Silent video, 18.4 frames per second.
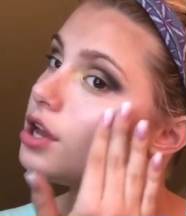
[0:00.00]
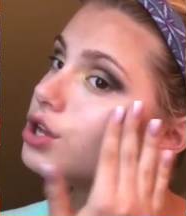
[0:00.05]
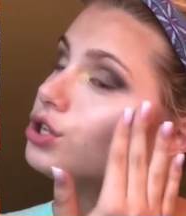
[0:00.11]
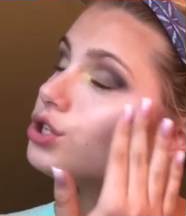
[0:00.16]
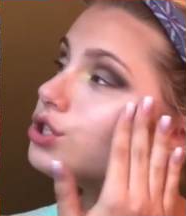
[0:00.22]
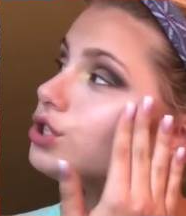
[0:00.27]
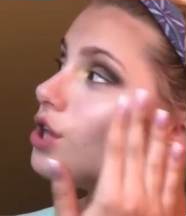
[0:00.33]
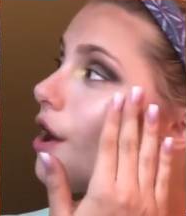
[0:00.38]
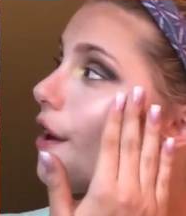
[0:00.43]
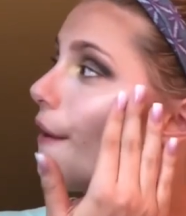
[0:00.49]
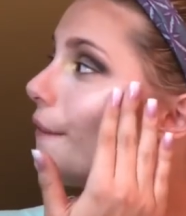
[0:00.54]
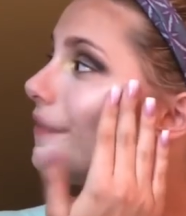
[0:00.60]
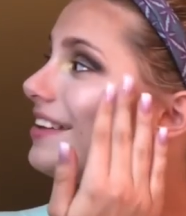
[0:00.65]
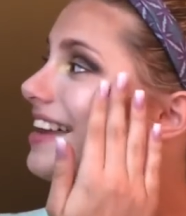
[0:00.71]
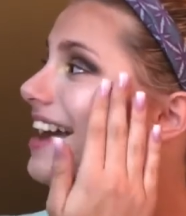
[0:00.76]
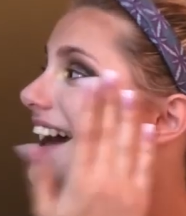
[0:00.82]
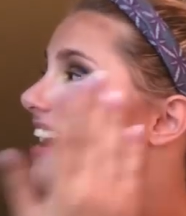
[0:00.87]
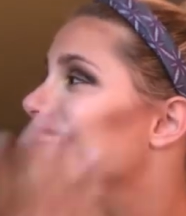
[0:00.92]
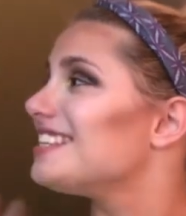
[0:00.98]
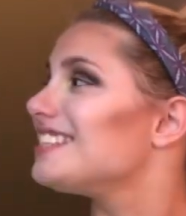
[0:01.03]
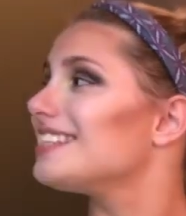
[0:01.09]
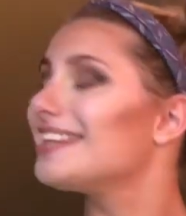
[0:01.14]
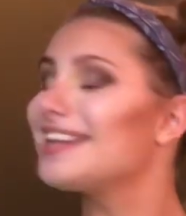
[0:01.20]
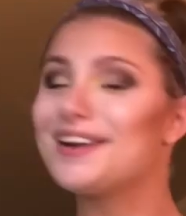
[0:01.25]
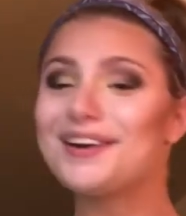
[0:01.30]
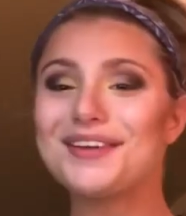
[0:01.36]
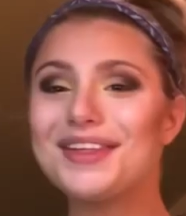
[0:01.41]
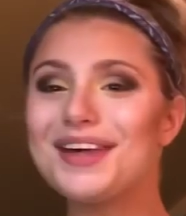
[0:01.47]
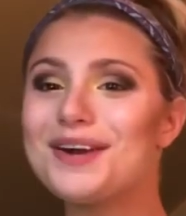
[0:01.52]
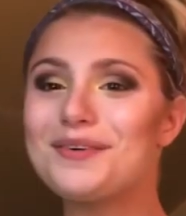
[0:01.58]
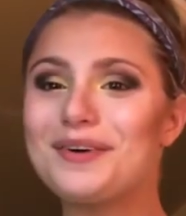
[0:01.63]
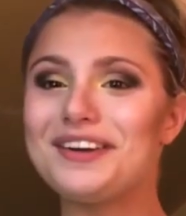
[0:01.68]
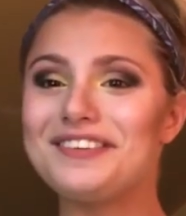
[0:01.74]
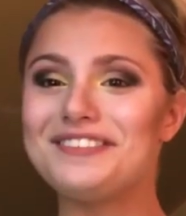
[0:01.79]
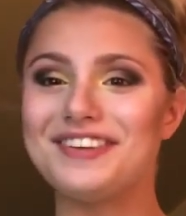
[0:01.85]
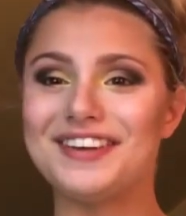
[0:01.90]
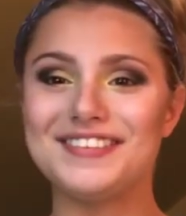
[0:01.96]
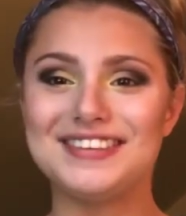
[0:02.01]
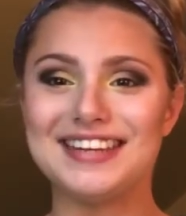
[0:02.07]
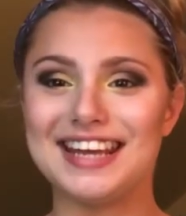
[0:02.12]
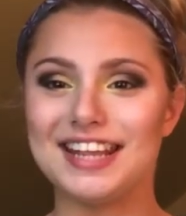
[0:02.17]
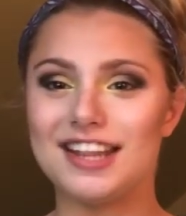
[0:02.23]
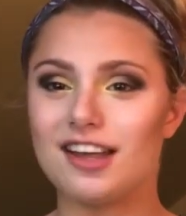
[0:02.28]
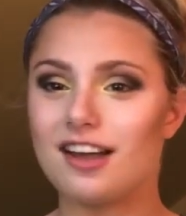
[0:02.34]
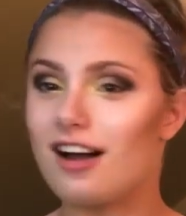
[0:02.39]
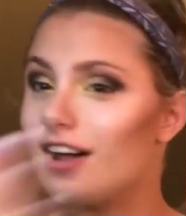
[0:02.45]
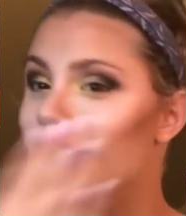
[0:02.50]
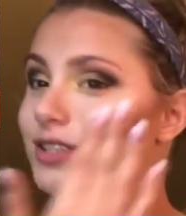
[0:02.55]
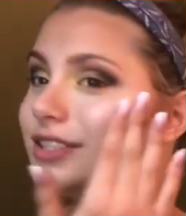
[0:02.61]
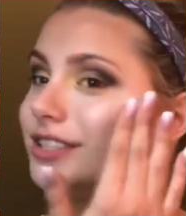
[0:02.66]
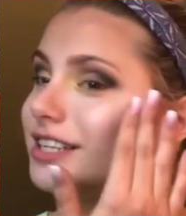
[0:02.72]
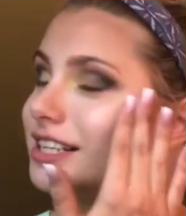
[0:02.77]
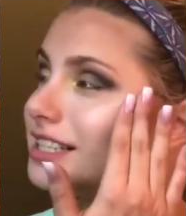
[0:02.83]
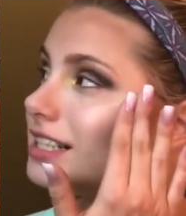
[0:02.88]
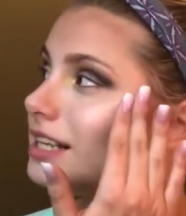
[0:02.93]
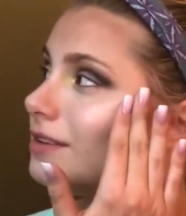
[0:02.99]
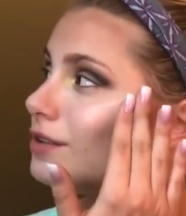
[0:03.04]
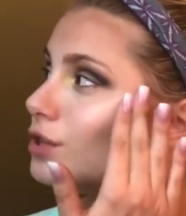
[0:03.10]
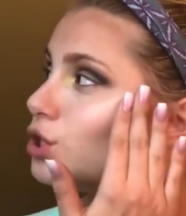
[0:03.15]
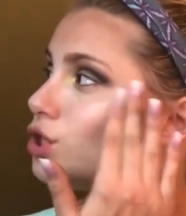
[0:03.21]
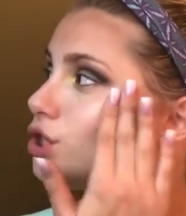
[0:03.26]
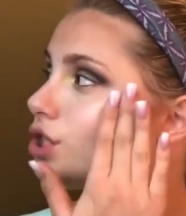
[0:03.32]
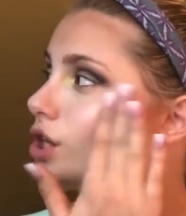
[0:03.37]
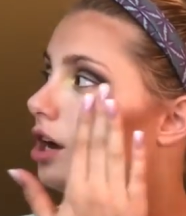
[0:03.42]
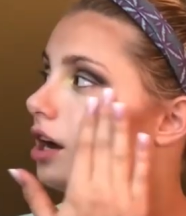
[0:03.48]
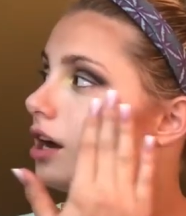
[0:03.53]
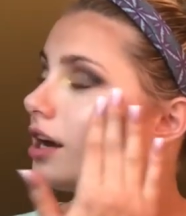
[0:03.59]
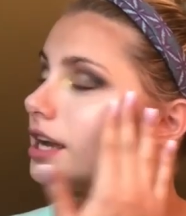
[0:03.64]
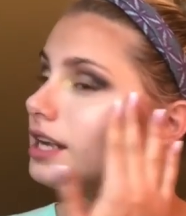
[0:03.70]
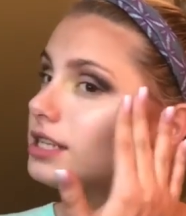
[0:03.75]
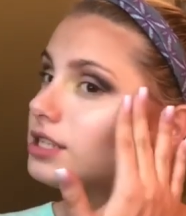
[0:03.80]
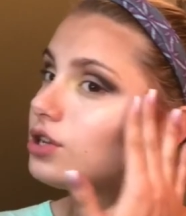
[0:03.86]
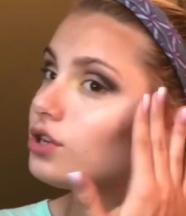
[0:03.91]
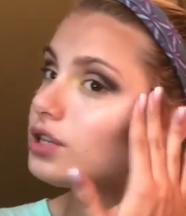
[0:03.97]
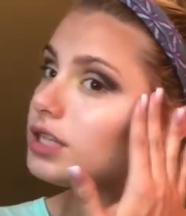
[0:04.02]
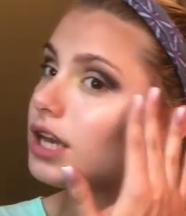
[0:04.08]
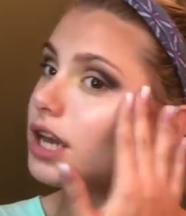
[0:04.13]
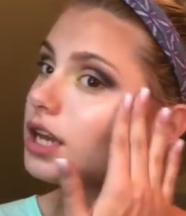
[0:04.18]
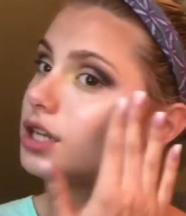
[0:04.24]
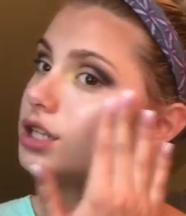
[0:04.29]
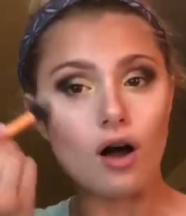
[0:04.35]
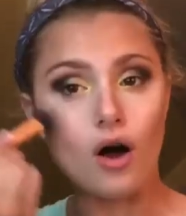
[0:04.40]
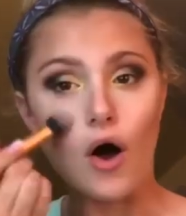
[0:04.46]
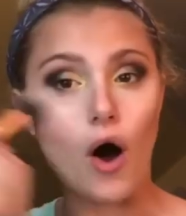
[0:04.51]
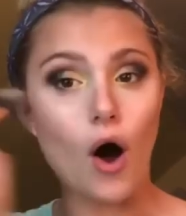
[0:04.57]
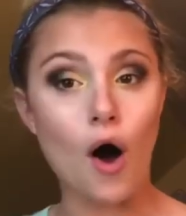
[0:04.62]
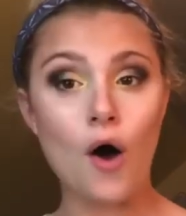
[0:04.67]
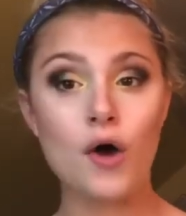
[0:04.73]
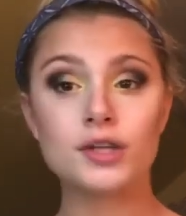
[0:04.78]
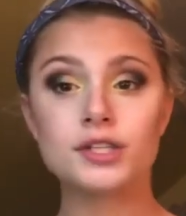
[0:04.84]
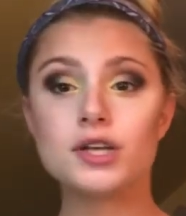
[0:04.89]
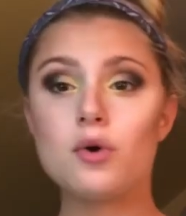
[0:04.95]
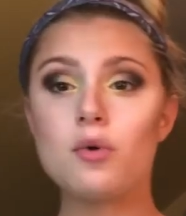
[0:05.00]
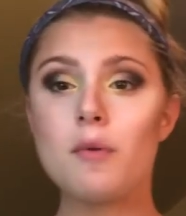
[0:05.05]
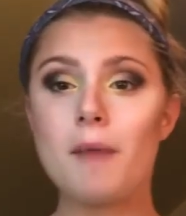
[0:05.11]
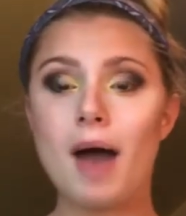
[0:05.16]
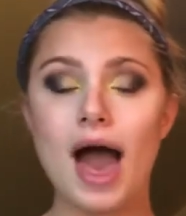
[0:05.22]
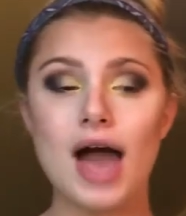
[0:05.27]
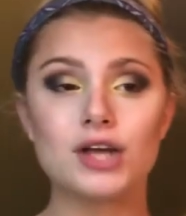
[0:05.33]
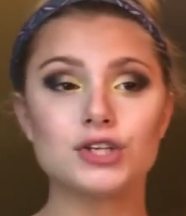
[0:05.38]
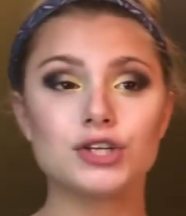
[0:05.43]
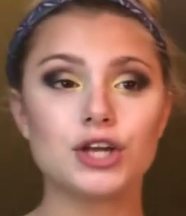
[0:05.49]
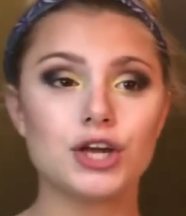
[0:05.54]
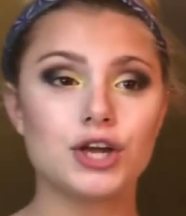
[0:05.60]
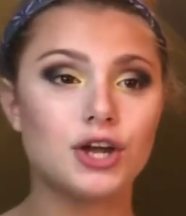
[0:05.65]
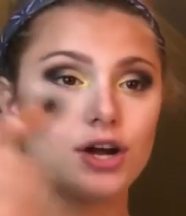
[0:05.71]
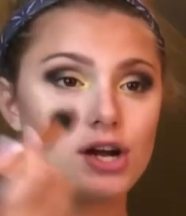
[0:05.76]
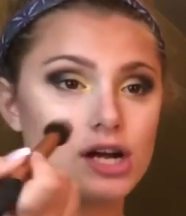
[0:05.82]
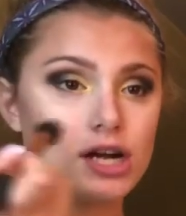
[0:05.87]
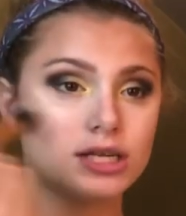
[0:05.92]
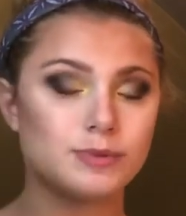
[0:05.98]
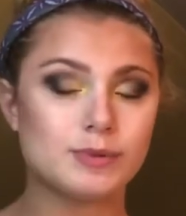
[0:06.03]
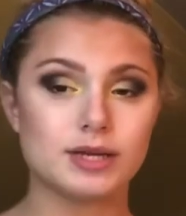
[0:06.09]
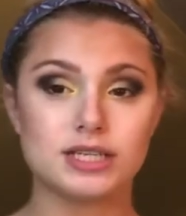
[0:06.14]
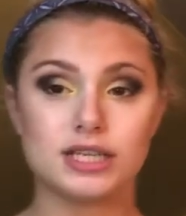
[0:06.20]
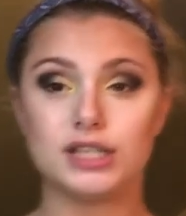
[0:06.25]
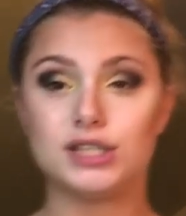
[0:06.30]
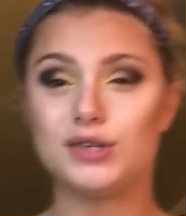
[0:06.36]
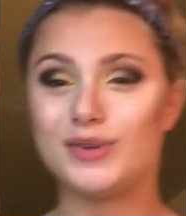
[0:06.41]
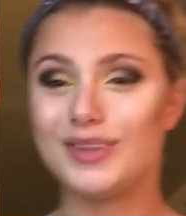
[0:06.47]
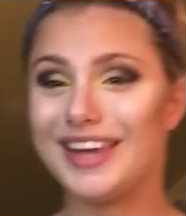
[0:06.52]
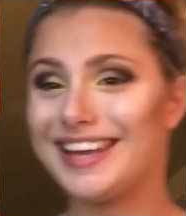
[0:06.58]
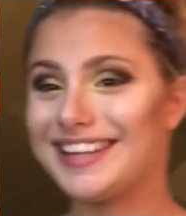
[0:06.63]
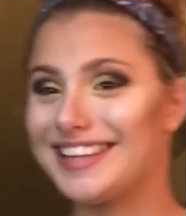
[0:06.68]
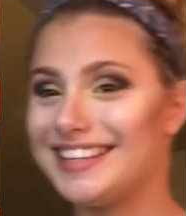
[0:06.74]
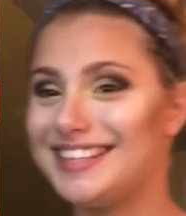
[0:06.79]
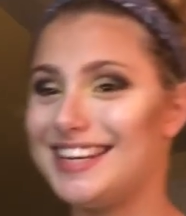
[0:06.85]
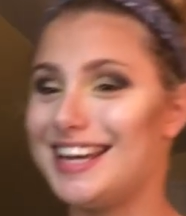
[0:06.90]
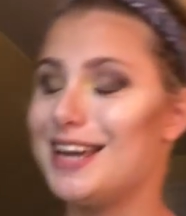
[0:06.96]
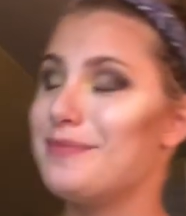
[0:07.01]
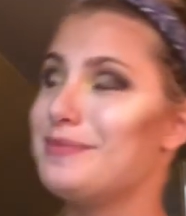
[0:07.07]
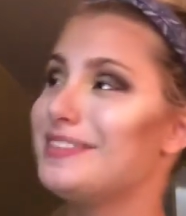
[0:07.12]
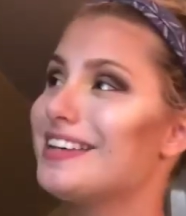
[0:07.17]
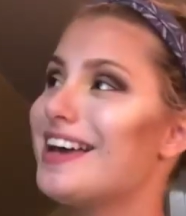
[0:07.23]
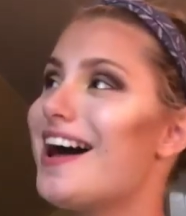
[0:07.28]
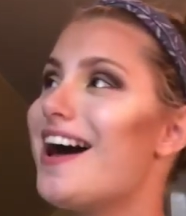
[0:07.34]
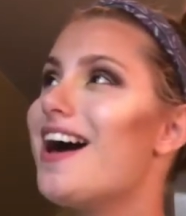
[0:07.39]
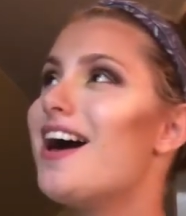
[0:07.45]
So yeah, it's literally 1:15. The concert doesn't even start until 6. Also, I'm actually curious because I do like the tips.